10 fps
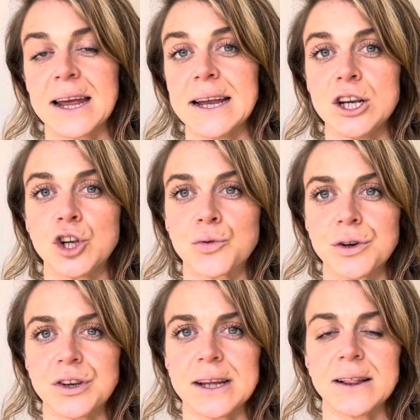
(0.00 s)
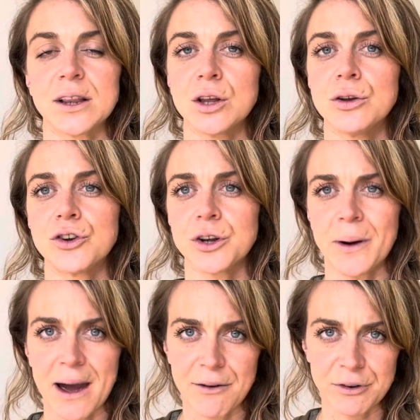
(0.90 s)
each routine that you do
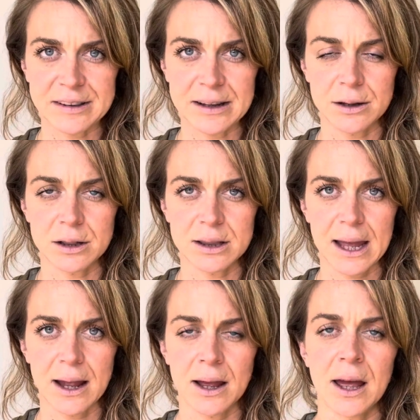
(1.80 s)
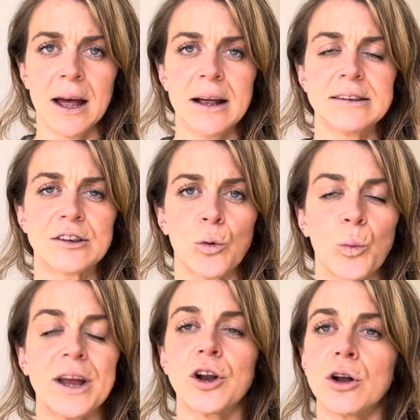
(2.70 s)
every single day. So
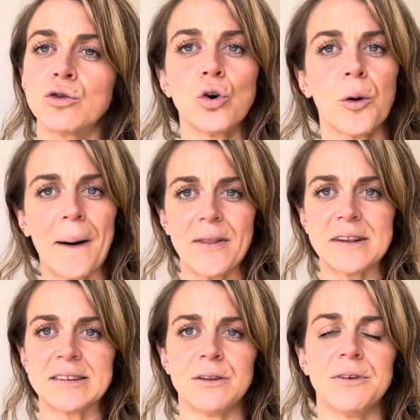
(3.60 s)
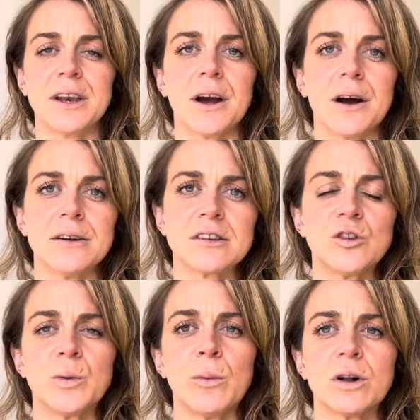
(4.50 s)
we don't talk about this in the videos
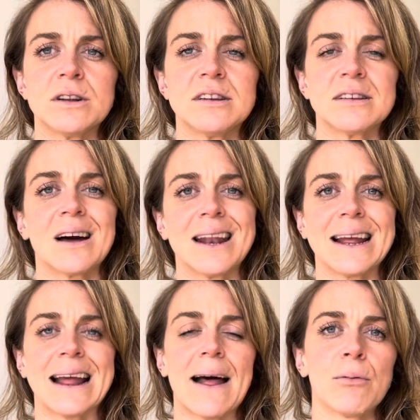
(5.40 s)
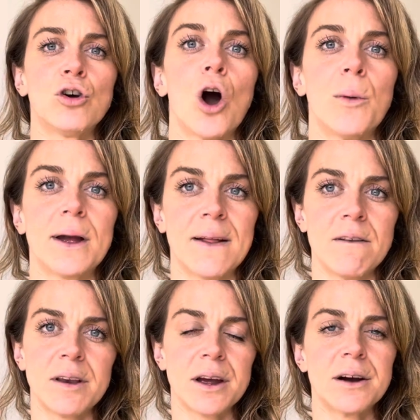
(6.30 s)
because we wanted to kind of get going in the
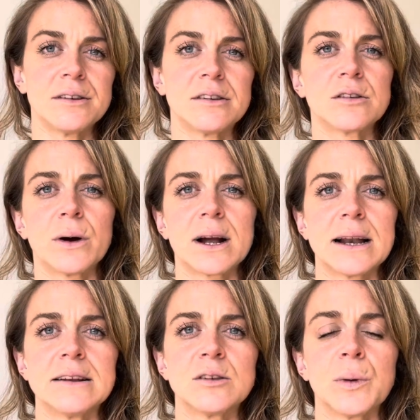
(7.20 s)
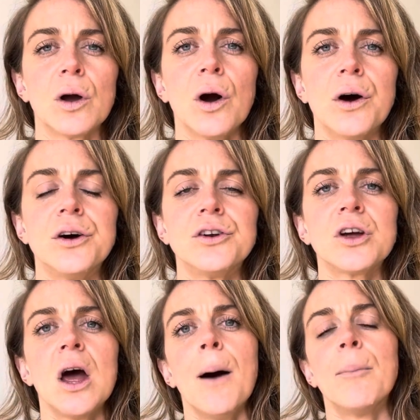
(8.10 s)
videos as quickly as we could.
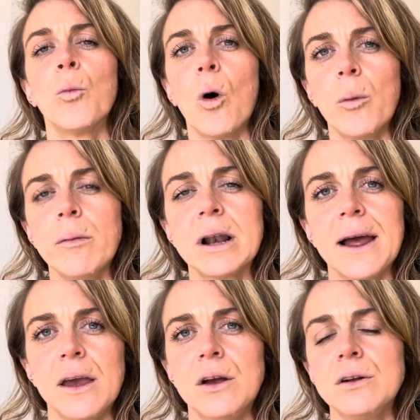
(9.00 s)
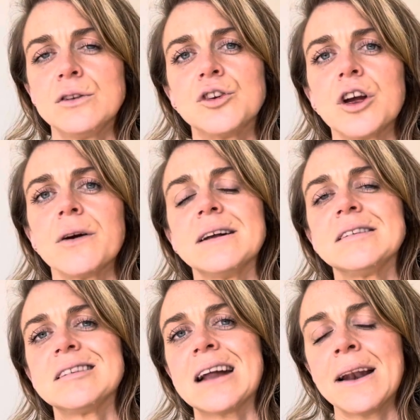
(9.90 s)
But what we would like you to do is
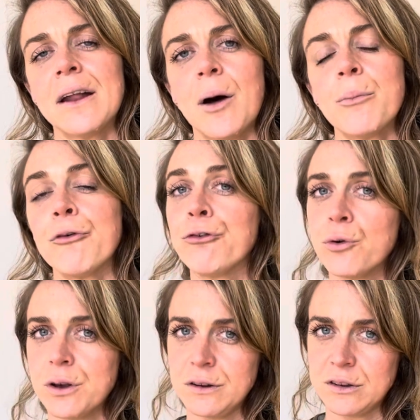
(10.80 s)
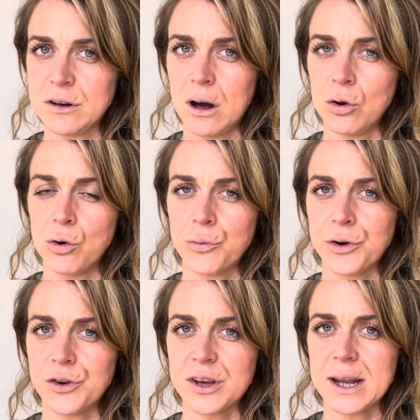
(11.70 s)
stand up before you start your
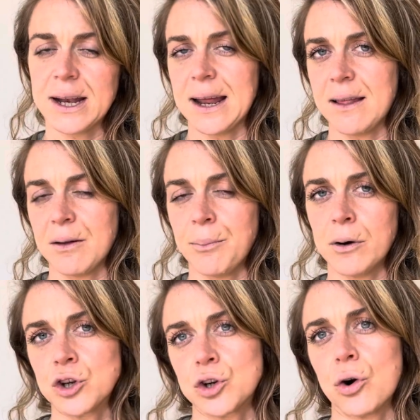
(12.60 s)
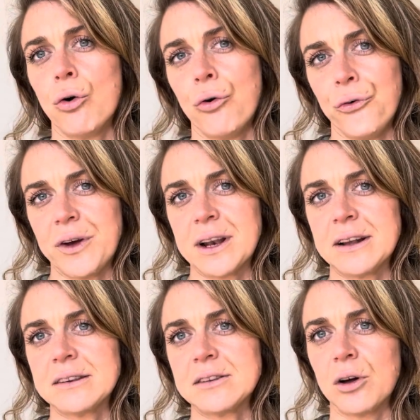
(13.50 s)
routine, either posture or
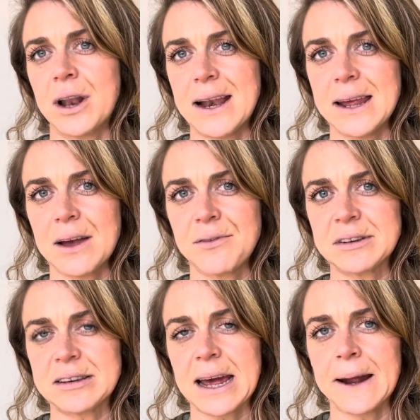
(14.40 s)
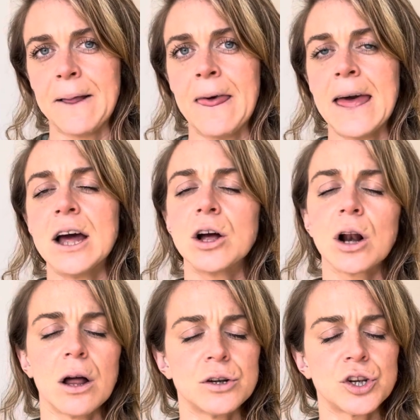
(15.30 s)
fitness on any given day.
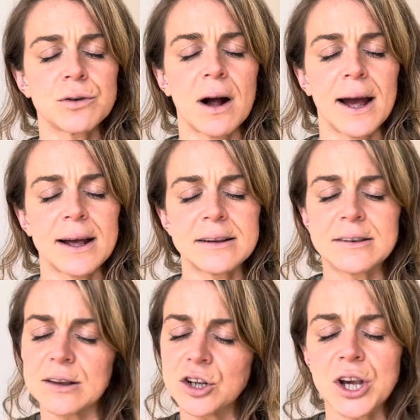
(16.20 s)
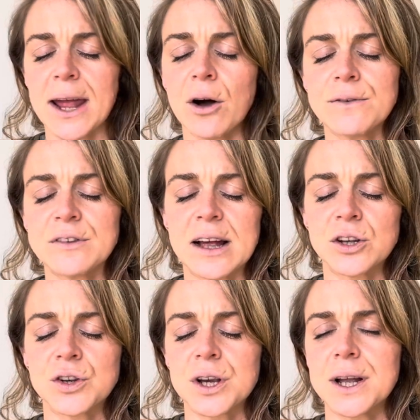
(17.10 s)
Close your eyes, shake off
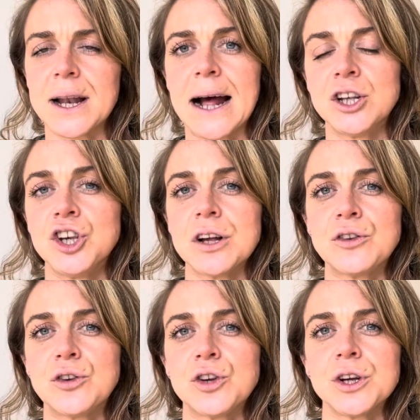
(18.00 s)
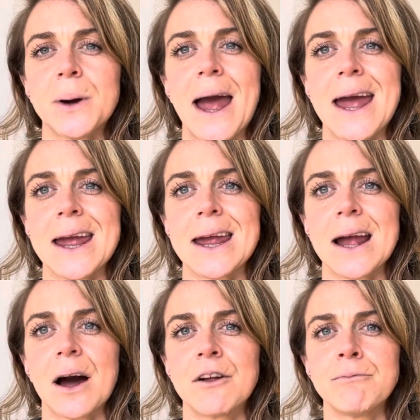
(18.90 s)
tension, and just do a
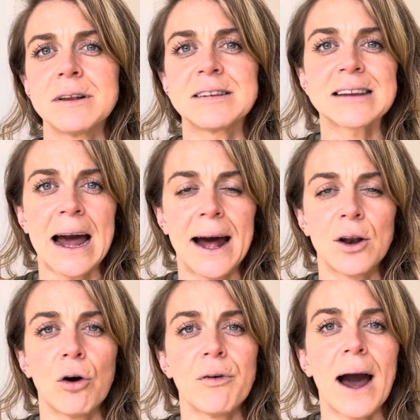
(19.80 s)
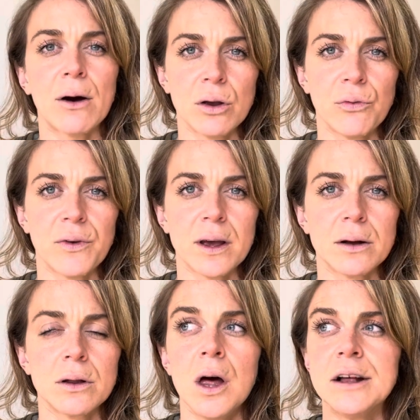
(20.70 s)
kind of scan of how you
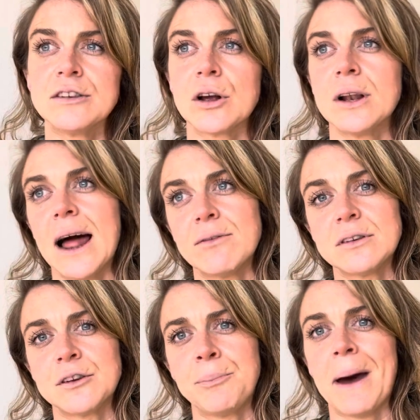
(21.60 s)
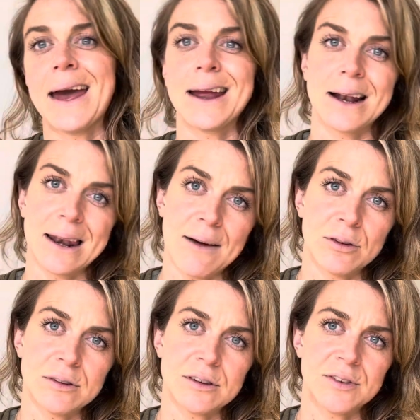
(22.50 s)
feel. So levels of pain,
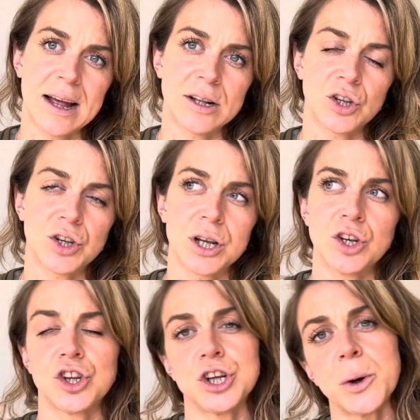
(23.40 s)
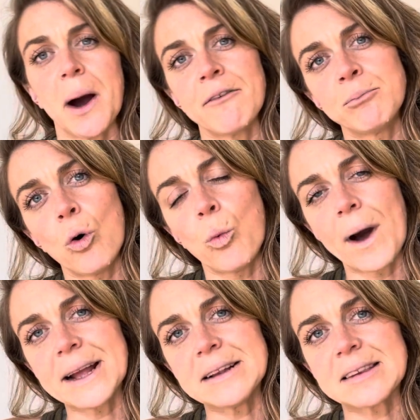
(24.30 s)
levels of tension. Do you have more
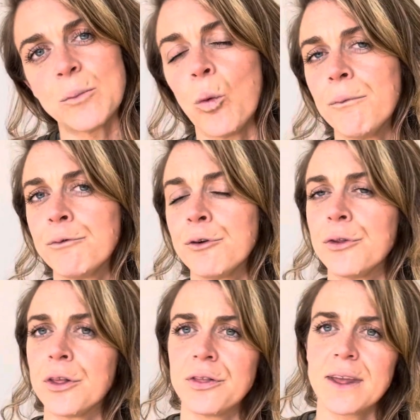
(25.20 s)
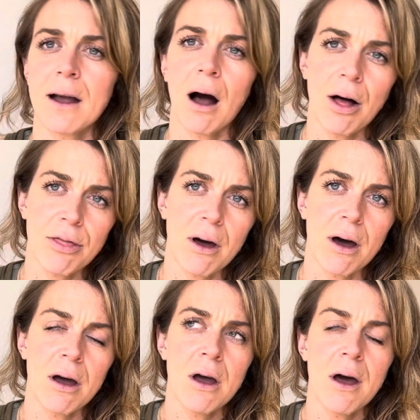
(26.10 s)
weight in one foot than the other?